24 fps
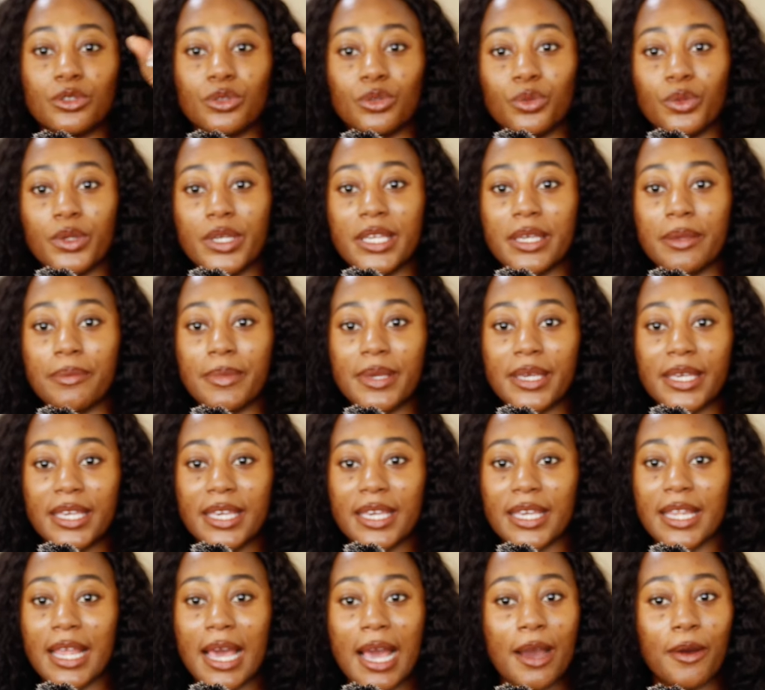into him
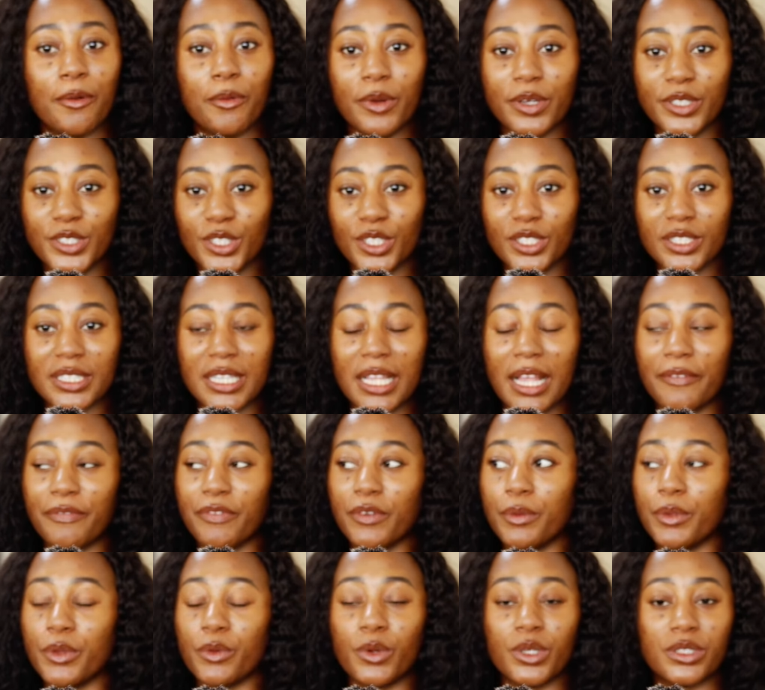again. And we're just
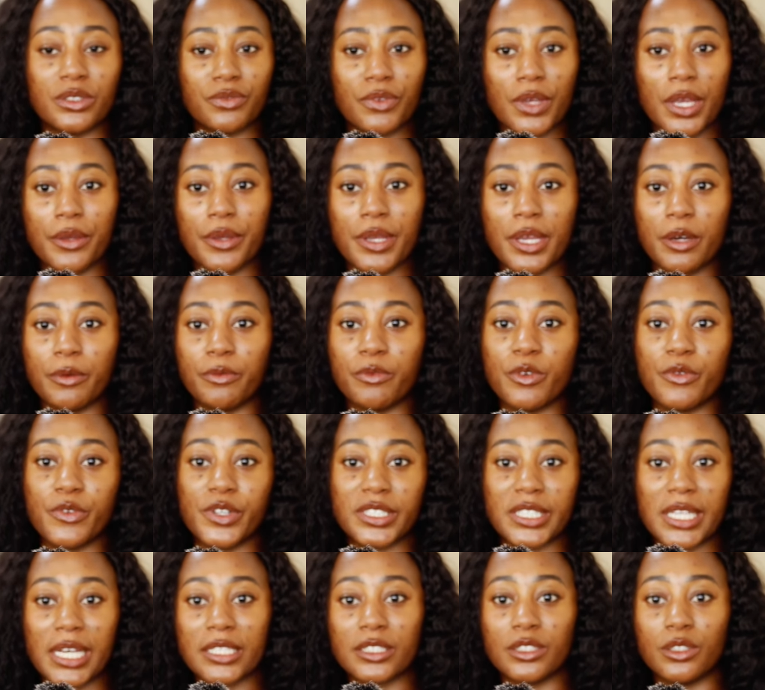laughing. He was very helpful. He
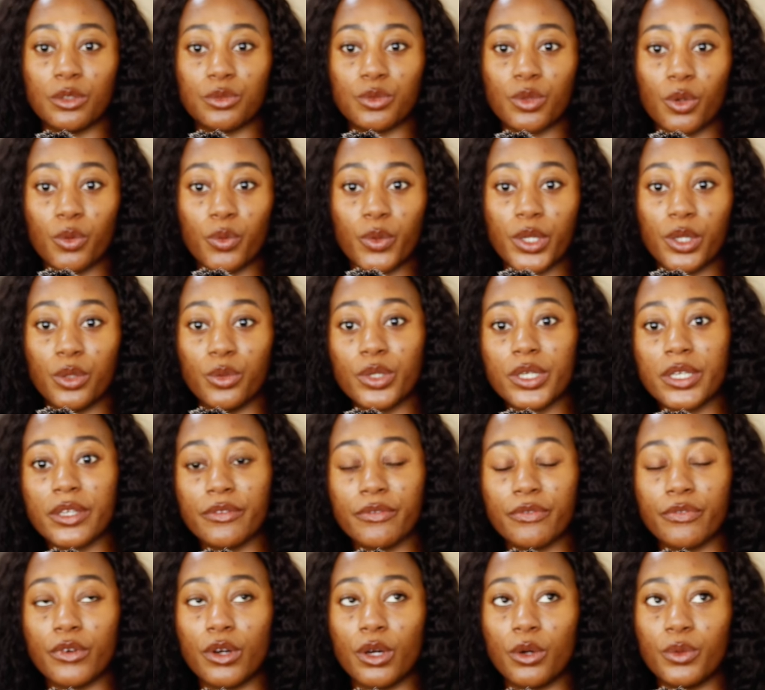was asking us what we're
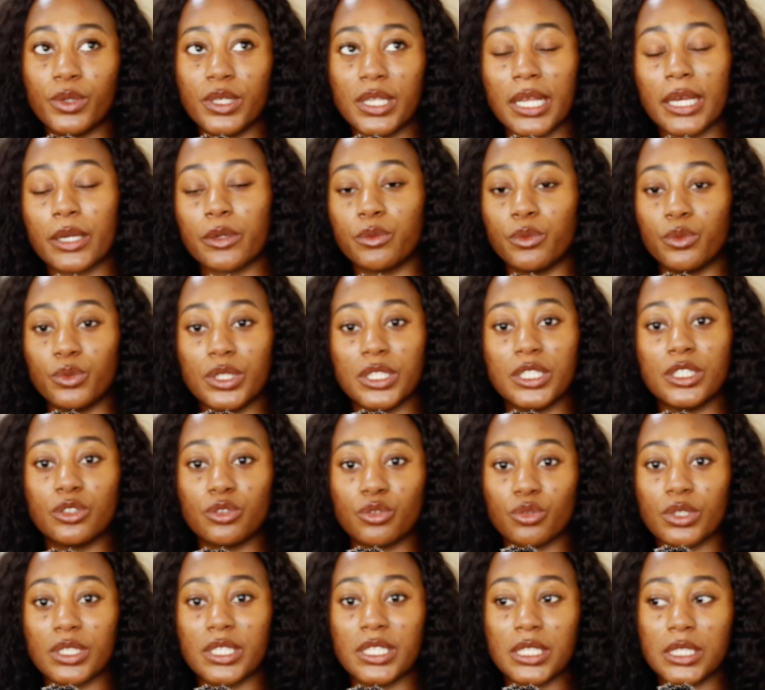looking for. We're like, we need
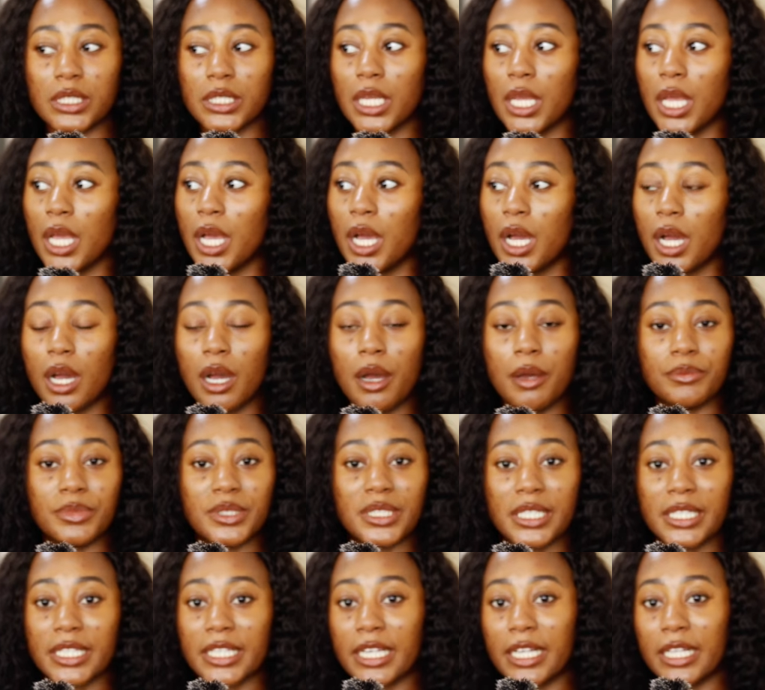to eat
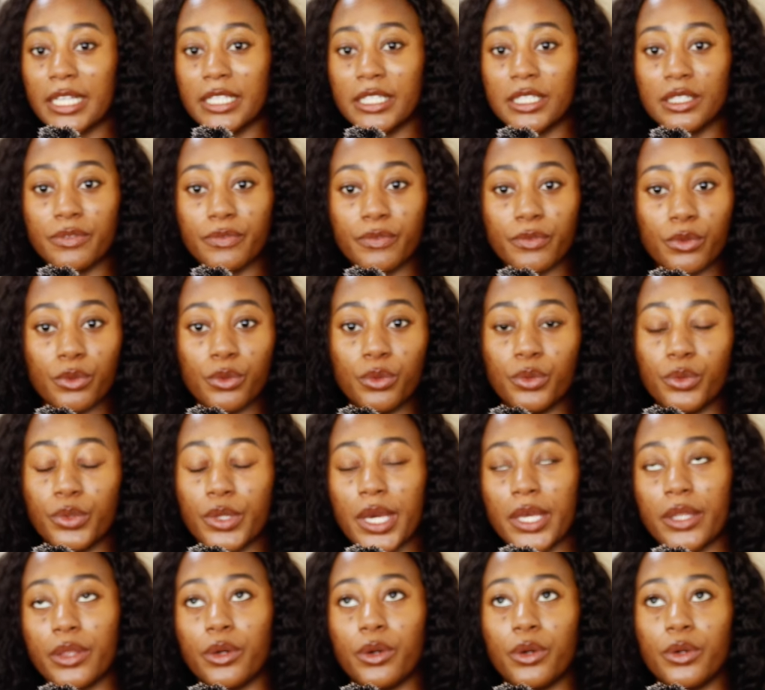Senegalese food
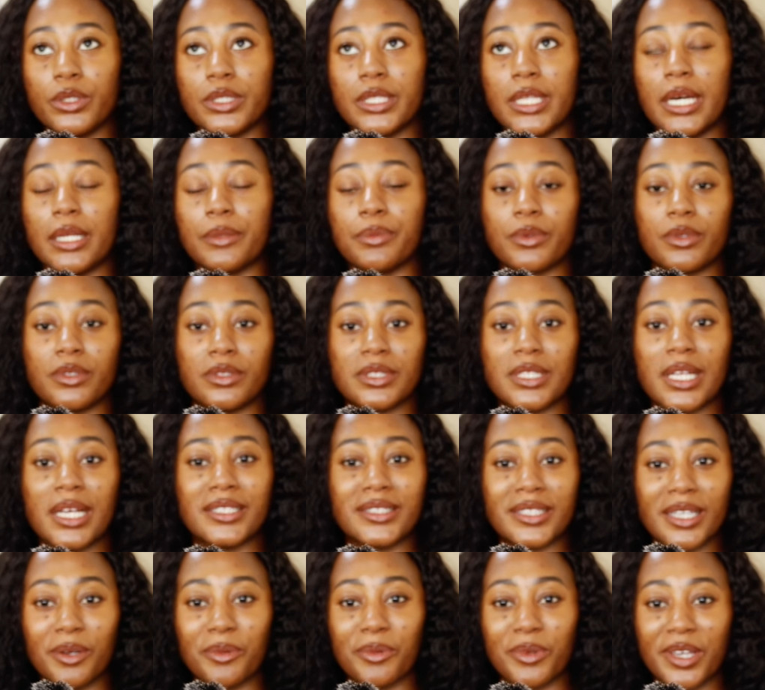and all that. Because
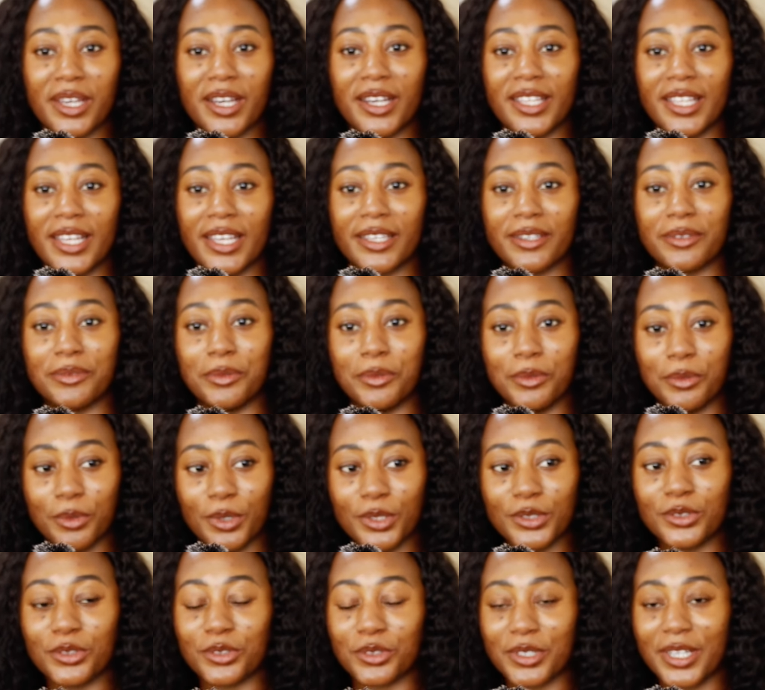that's how we are. Like, we
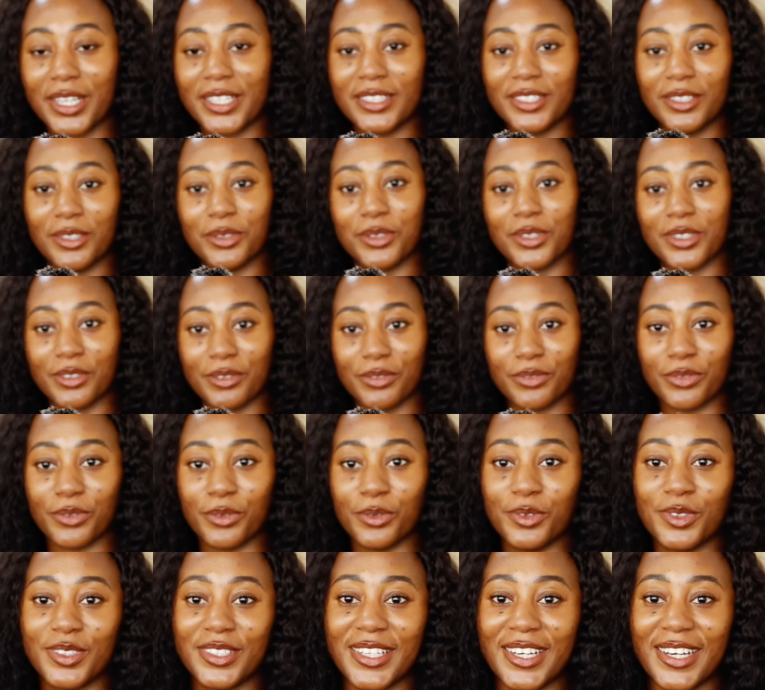want to try the local
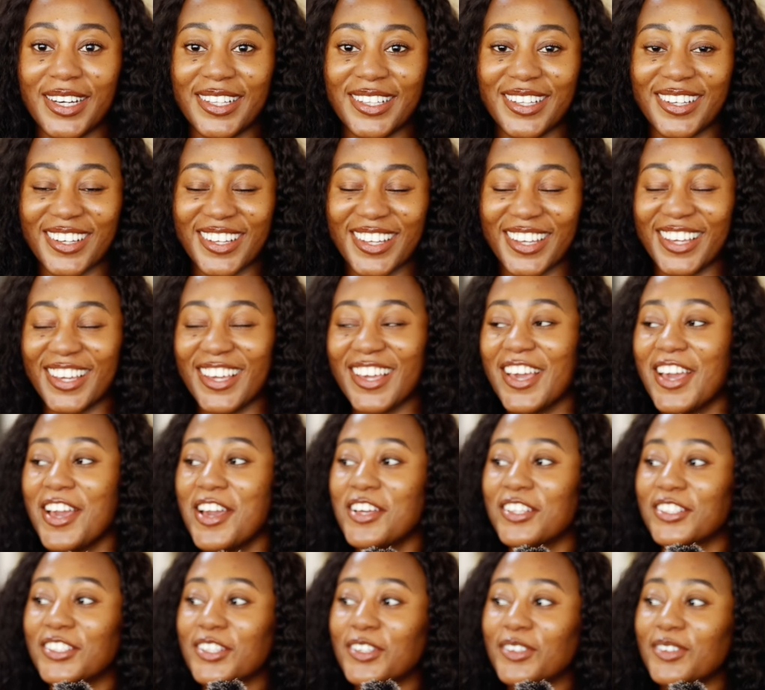food. Okay?
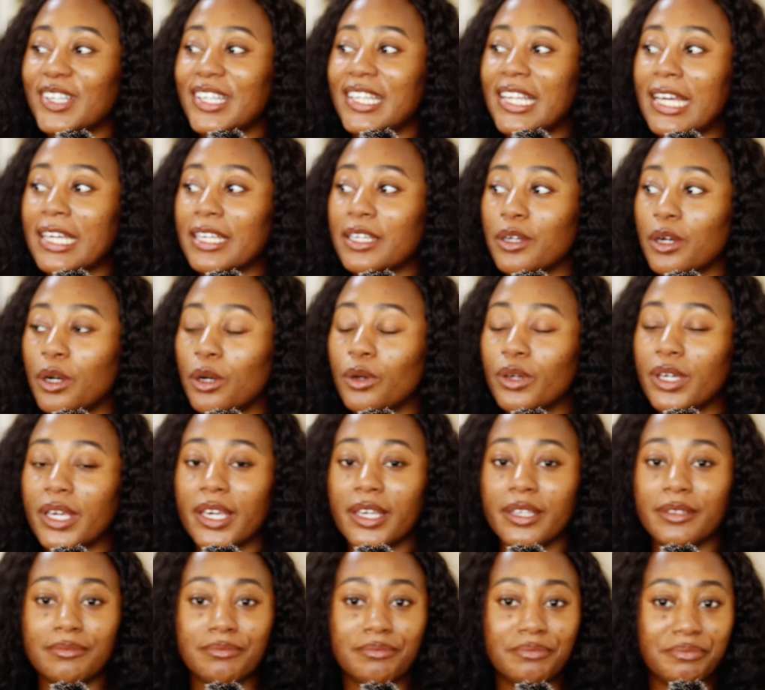So we're like,
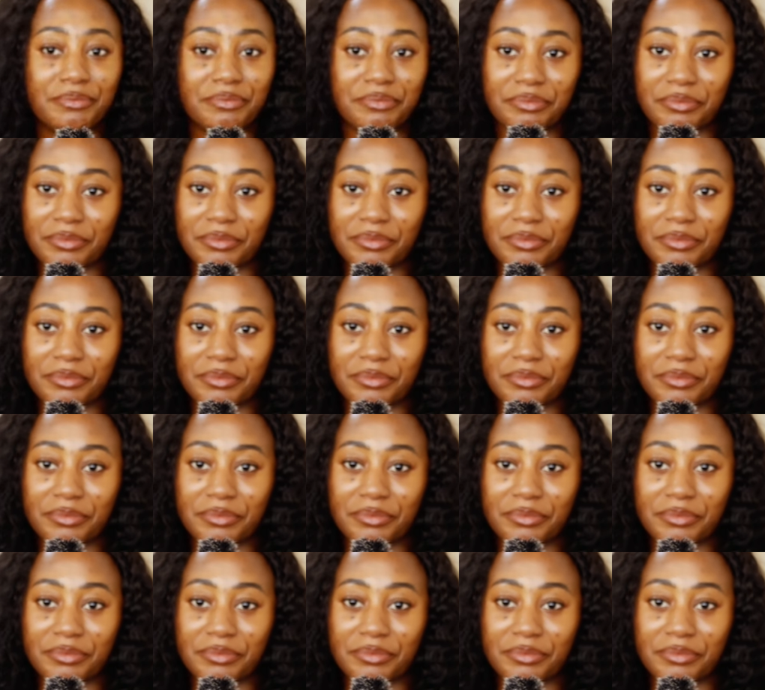okay,